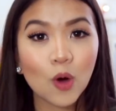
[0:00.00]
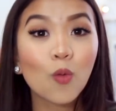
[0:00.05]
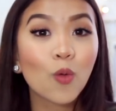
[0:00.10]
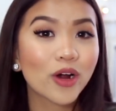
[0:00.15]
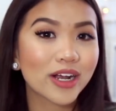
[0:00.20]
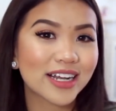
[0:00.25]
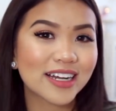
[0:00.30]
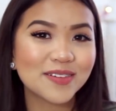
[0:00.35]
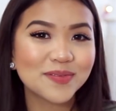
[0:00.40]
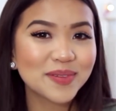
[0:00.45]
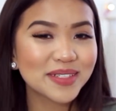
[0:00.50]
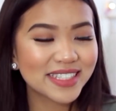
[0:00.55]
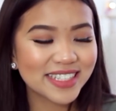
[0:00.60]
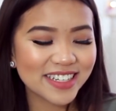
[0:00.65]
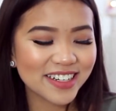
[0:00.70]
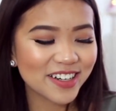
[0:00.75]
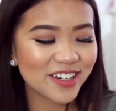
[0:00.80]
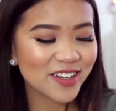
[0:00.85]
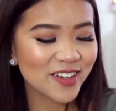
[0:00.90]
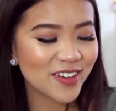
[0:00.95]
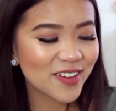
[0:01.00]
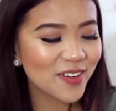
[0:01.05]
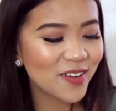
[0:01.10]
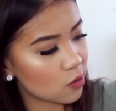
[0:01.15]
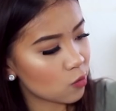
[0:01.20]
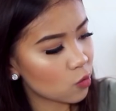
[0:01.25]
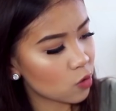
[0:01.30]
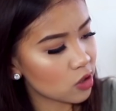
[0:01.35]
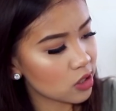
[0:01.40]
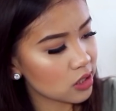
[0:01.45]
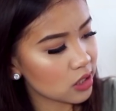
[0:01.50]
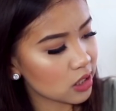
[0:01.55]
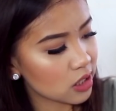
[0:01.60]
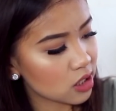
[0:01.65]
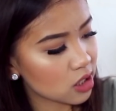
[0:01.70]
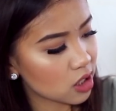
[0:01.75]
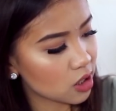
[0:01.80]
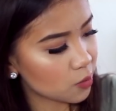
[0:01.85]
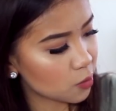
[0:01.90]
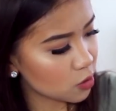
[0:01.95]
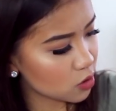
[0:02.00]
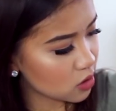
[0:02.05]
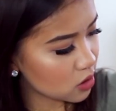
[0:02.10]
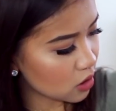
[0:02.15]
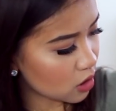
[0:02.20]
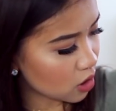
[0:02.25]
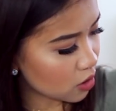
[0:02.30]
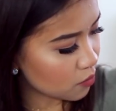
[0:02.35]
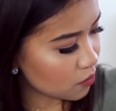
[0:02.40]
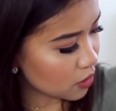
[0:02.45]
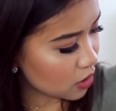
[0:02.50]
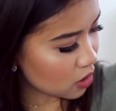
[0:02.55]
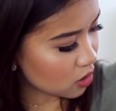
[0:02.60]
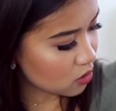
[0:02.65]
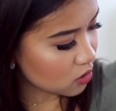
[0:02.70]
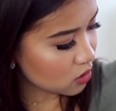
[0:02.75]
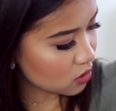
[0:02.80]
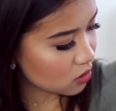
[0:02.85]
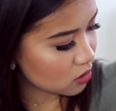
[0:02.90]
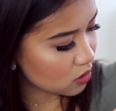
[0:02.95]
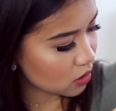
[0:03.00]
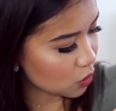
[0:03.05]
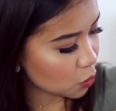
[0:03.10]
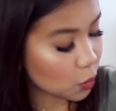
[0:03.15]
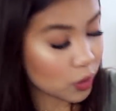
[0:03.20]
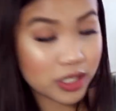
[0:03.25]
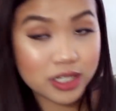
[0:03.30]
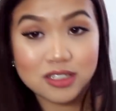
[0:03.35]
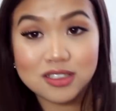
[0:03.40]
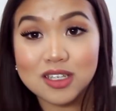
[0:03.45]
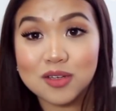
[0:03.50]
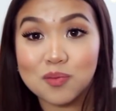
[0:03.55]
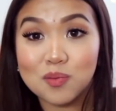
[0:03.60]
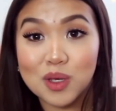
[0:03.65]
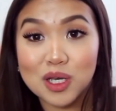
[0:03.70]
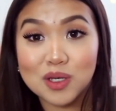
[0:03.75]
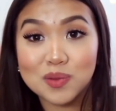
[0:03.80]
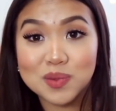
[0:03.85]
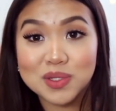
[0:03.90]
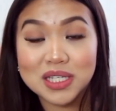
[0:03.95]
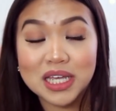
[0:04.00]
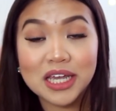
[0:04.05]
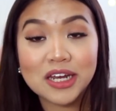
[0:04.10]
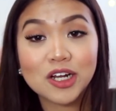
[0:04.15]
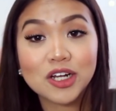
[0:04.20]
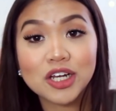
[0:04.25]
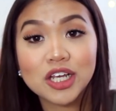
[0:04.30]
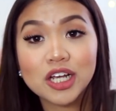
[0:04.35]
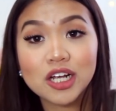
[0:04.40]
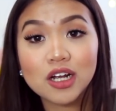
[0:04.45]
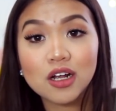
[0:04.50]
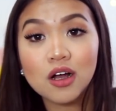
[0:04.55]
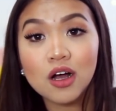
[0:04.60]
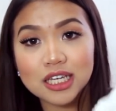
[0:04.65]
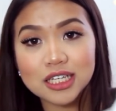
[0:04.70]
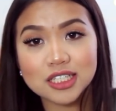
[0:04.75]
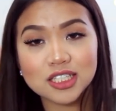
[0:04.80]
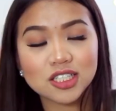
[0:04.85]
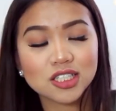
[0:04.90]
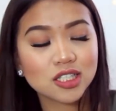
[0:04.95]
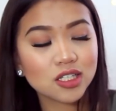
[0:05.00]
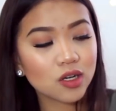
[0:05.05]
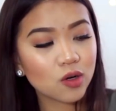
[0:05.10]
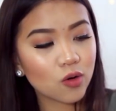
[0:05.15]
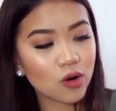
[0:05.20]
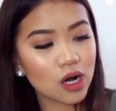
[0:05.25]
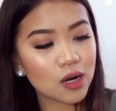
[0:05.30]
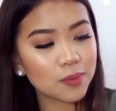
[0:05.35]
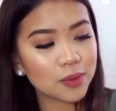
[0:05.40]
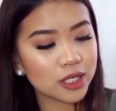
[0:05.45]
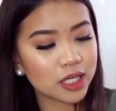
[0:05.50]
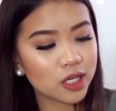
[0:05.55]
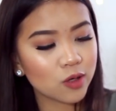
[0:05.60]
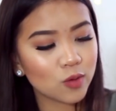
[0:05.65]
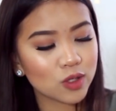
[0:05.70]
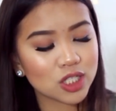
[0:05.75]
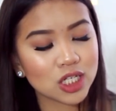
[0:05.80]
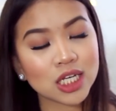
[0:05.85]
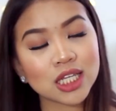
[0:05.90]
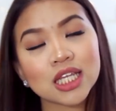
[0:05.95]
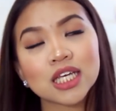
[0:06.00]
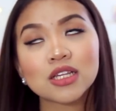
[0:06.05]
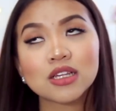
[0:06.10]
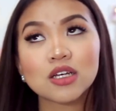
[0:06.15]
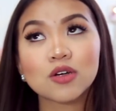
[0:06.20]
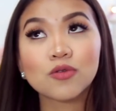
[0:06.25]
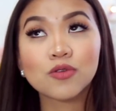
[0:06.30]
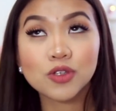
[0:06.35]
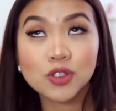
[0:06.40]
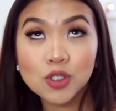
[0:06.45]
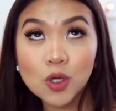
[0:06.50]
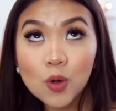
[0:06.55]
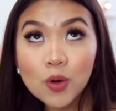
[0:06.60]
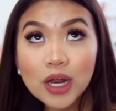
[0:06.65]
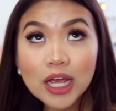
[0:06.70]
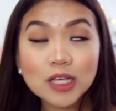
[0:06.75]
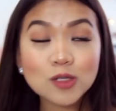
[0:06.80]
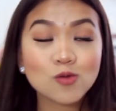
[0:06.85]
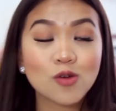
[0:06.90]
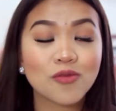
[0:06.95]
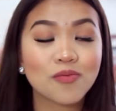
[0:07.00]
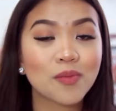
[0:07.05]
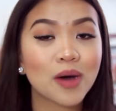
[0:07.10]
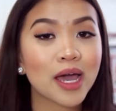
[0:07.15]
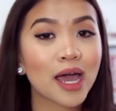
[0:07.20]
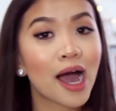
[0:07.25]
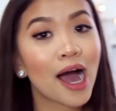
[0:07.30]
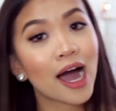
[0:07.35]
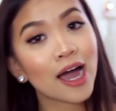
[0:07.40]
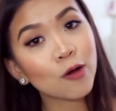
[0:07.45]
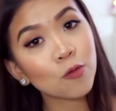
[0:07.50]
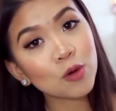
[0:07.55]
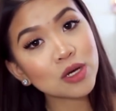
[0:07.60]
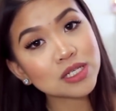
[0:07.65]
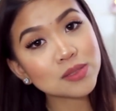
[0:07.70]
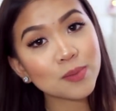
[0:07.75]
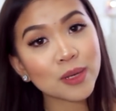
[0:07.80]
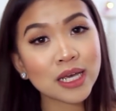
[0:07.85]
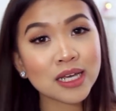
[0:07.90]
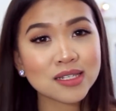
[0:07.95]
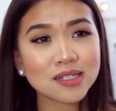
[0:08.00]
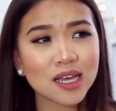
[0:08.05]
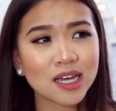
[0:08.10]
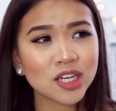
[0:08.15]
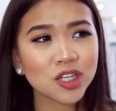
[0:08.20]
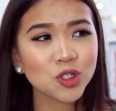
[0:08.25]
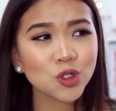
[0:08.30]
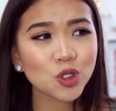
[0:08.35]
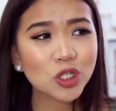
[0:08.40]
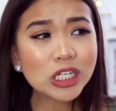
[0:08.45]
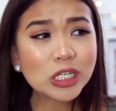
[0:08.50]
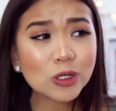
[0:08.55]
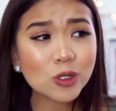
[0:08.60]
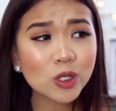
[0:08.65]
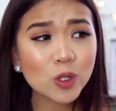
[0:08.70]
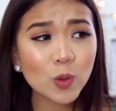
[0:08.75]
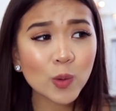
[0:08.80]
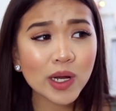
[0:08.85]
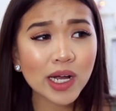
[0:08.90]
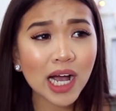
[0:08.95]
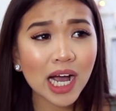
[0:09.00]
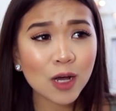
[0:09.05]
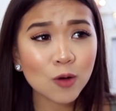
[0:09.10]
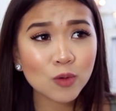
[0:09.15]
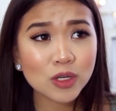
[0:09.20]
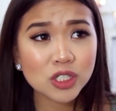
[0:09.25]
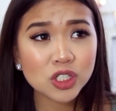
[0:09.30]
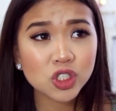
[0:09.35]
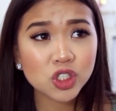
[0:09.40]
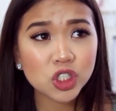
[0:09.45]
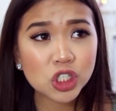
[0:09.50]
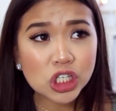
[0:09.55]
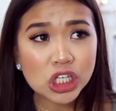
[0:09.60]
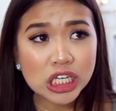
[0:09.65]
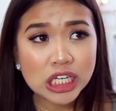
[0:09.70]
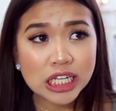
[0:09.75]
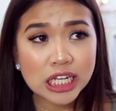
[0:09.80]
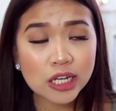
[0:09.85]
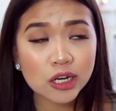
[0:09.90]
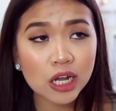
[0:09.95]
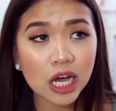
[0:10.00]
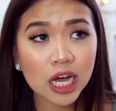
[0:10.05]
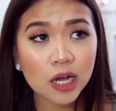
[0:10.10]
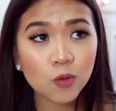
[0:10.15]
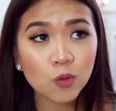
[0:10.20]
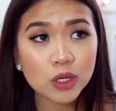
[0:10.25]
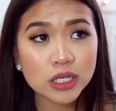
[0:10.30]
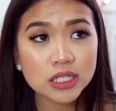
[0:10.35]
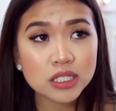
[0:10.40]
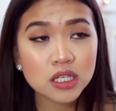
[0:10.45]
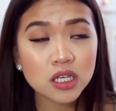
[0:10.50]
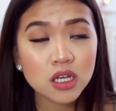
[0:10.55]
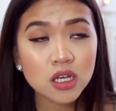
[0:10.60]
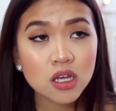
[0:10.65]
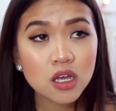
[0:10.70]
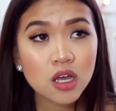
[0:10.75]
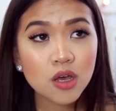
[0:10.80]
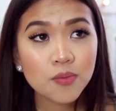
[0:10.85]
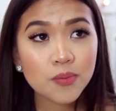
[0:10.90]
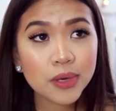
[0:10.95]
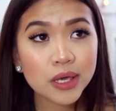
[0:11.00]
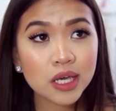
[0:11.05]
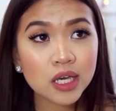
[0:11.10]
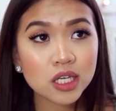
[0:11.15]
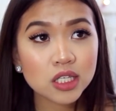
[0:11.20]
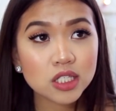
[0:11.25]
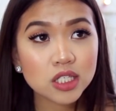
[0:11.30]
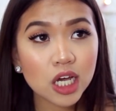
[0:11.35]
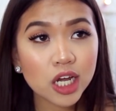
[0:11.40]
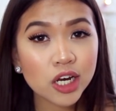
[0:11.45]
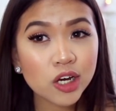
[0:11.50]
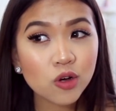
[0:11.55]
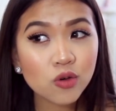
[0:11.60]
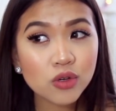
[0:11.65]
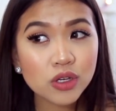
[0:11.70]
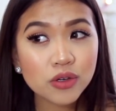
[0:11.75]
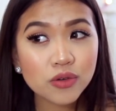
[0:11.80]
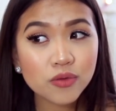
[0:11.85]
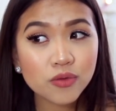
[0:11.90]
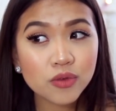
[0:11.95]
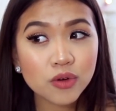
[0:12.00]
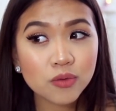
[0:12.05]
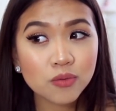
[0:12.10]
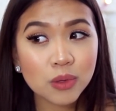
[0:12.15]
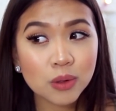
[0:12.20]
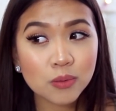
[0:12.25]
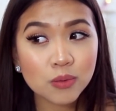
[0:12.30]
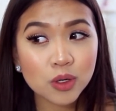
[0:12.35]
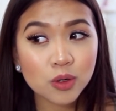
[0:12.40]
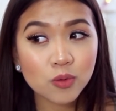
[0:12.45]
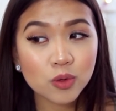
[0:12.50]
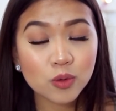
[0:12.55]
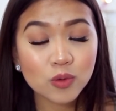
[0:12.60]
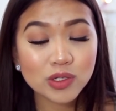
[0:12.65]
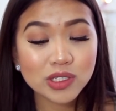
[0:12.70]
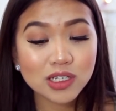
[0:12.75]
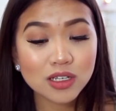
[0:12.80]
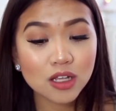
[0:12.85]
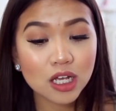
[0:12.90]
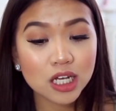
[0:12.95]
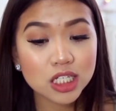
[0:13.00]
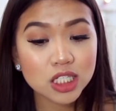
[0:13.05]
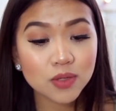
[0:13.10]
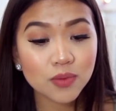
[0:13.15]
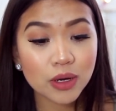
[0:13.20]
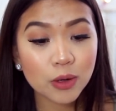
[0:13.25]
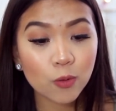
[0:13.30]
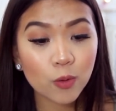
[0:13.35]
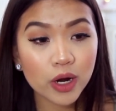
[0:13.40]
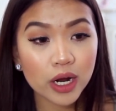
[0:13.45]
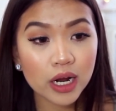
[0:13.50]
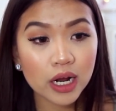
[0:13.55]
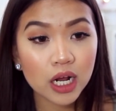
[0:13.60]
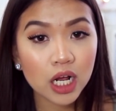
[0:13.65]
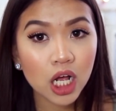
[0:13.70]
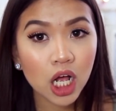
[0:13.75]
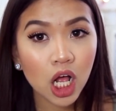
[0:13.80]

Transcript: workout material. I wore it like a couple times there. That's why there's like a makeup stain on here. It's just a crop hoodie, which I think looks so nice with my high waist pants. I usually only wear high waist jean and high waist pants. I don't even remember when was the last time I wear